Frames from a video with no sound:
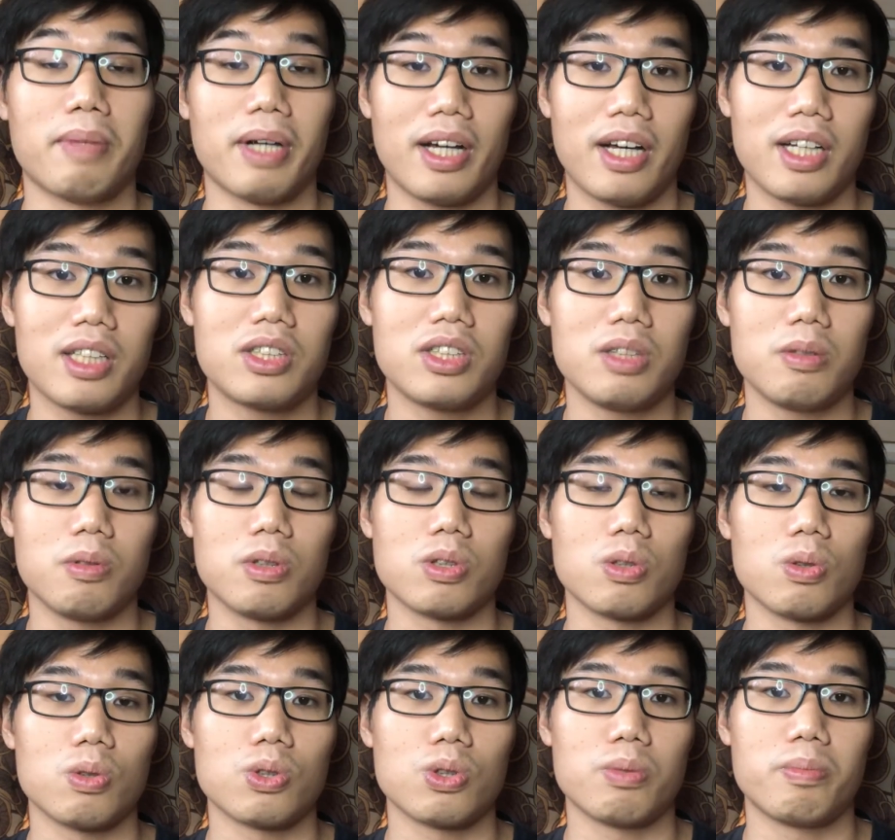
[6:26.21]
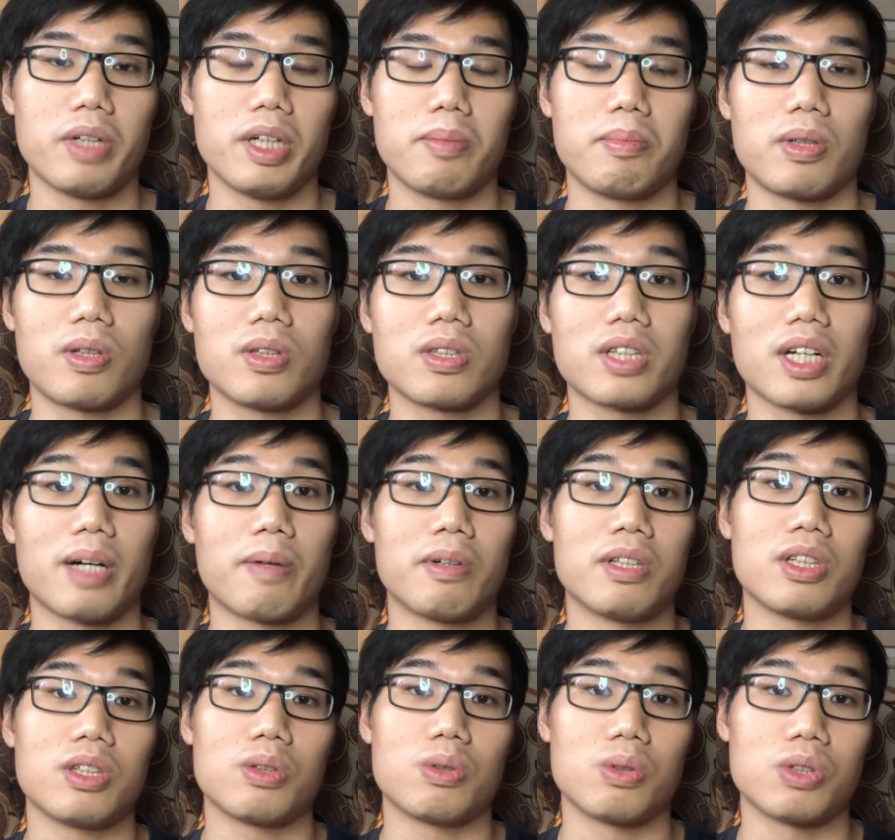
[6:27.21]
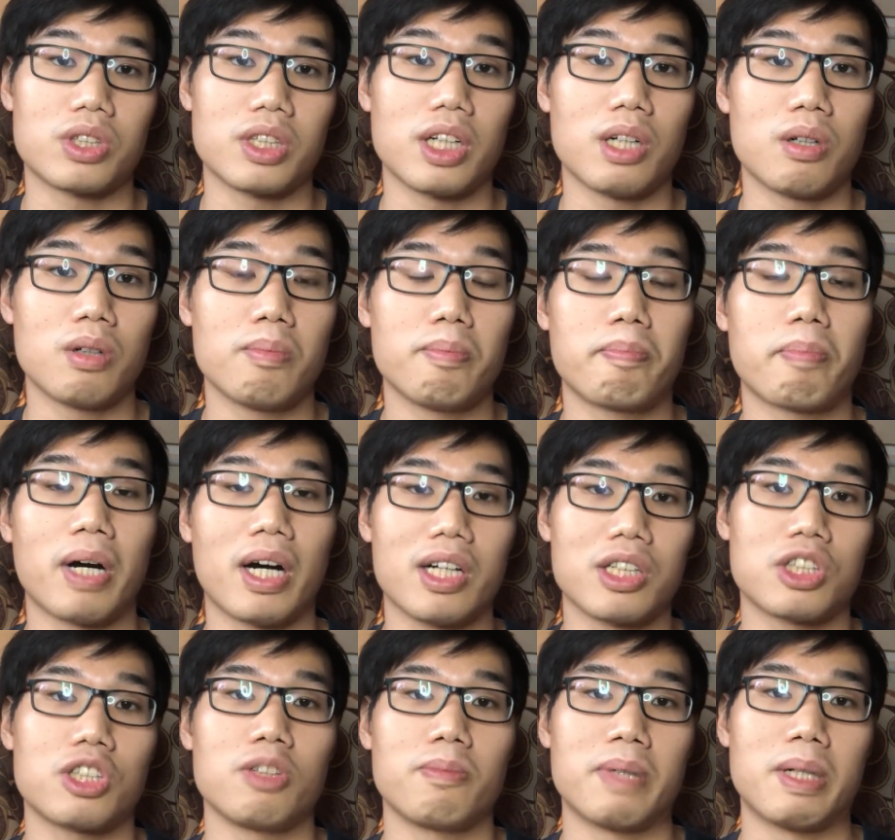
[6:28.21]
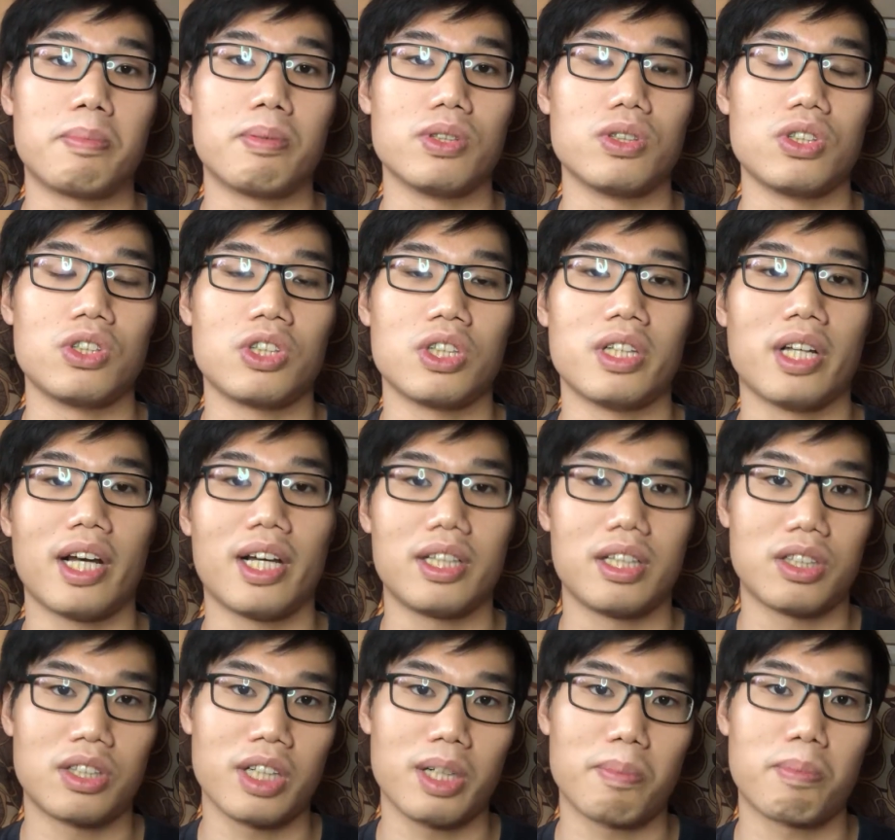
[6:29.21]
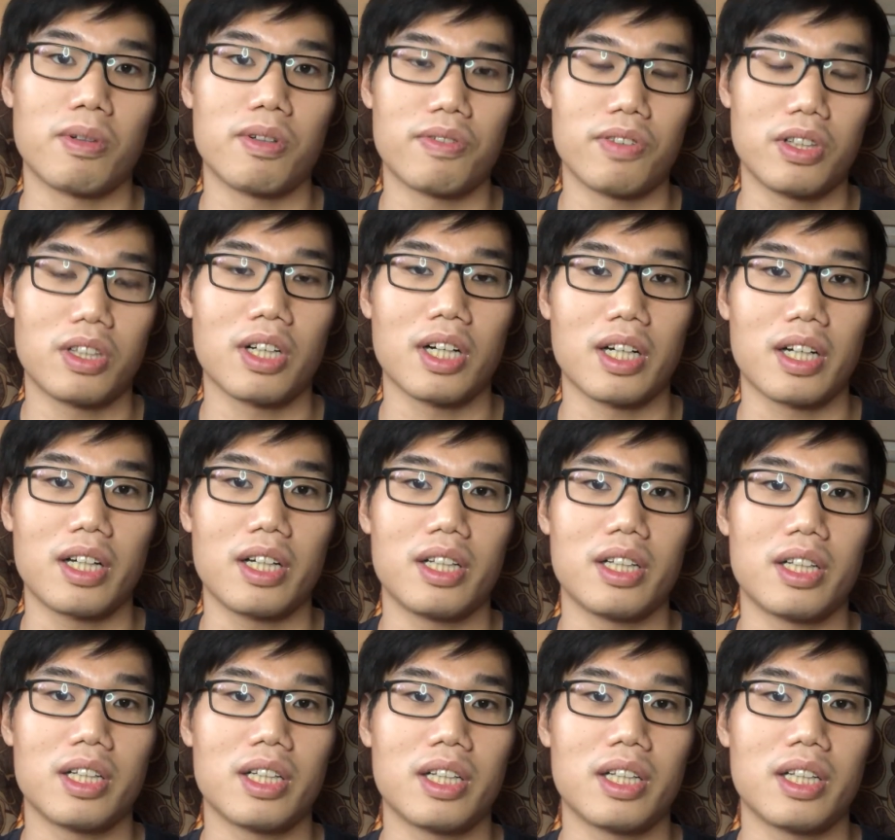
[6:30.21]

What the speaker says: My exit was also bad because I wanted to sell partial of my position at the take profit target.